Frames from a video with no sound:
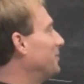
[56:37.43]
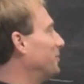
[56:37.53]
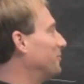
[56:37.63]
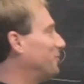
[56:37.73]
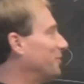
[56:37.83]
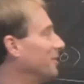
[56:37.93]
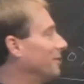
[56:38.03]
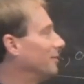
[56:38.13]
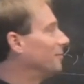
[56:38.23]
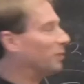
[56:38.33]
of
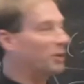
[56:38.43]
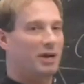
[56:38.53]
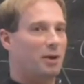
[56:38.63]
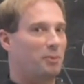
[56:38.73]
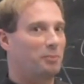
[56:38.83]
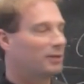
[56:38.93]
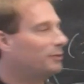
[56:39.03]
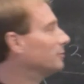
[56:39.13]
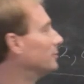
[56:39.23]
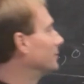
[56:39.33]
blowing up a
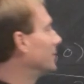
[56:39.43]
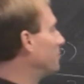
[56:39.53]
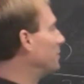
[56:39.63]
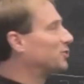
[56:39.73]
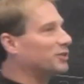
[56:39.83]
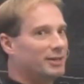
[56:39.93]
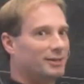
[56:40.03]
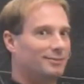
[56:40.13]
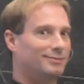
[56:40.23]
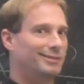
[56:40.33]
balloon. I mentioned
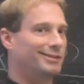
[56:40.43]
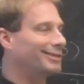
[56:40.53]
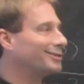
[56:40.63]
it in the